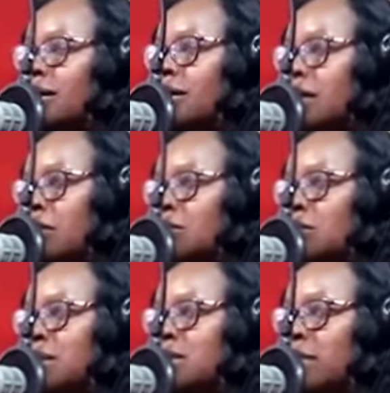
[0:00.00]
The
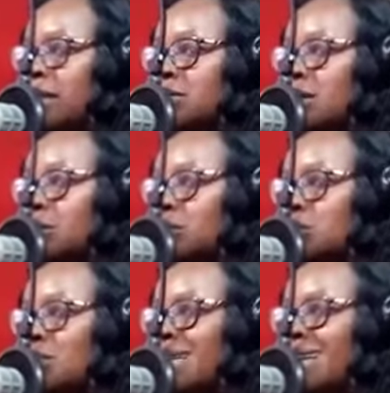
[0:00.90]
governor explains that
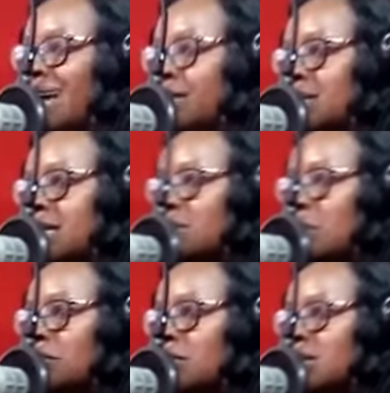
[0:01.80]
although the inherited
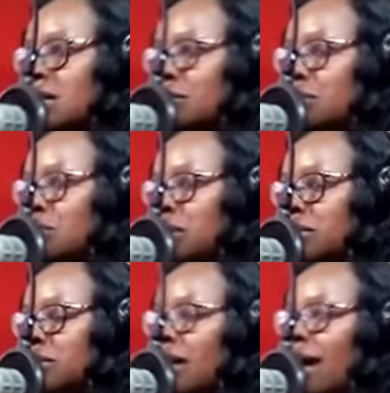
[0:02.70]
monthly salary
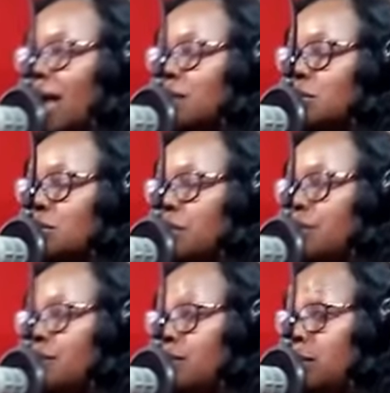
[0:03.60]
bill had been
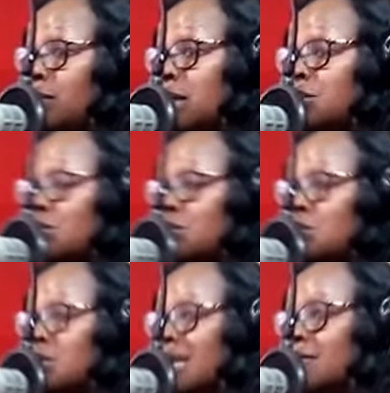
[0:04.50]
reduced to
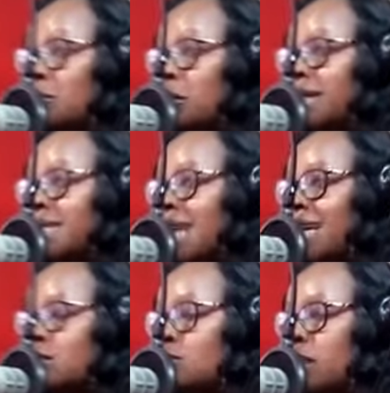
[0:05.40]

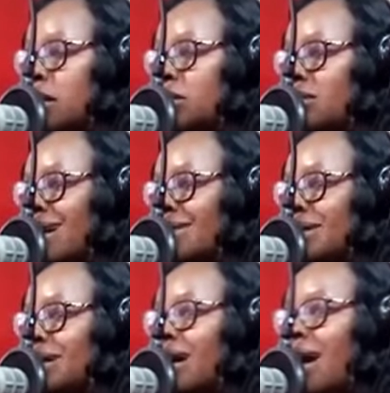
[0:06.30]
7.8 billion
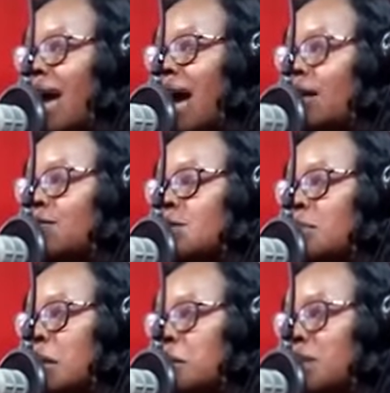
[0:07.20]
naira after
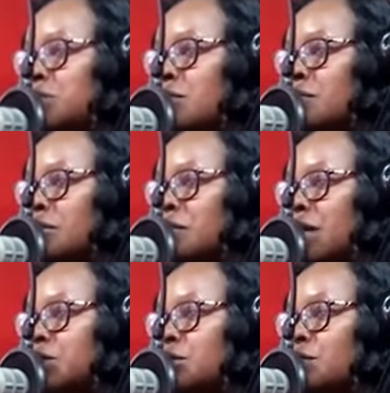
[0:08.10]
biometric
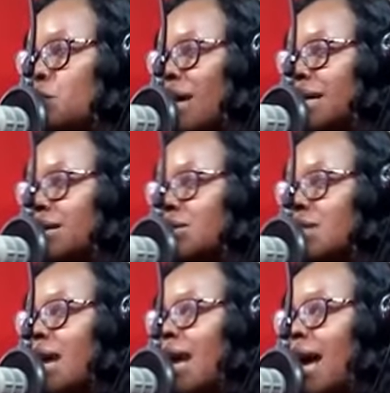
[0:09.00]
verification of
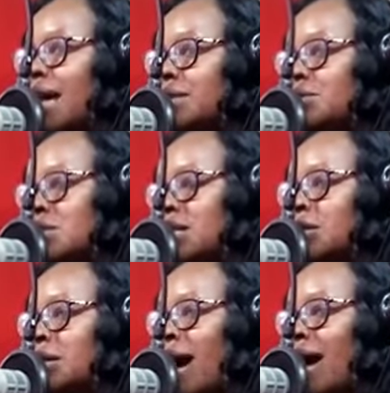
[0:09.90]
workers, and it's still
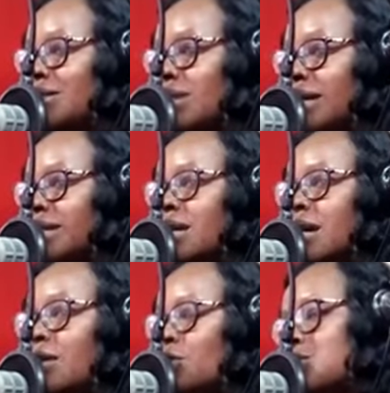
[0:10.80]
on the high side
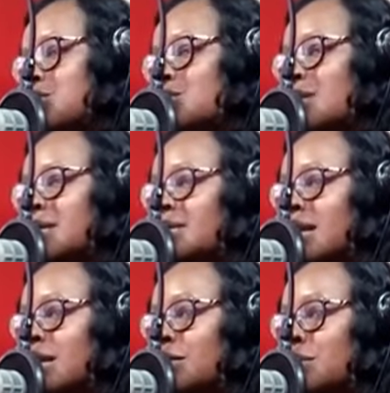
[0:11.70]
considering the
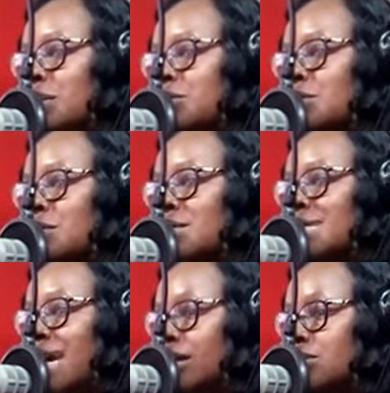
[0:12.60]
salary bills of
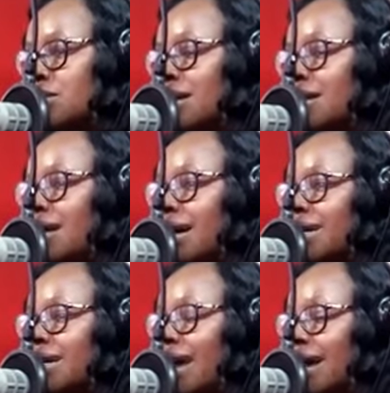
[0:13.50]
states
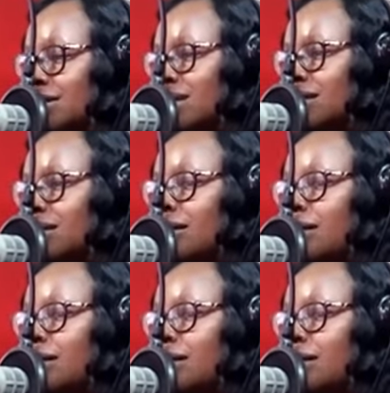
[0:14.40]
like Kaduna,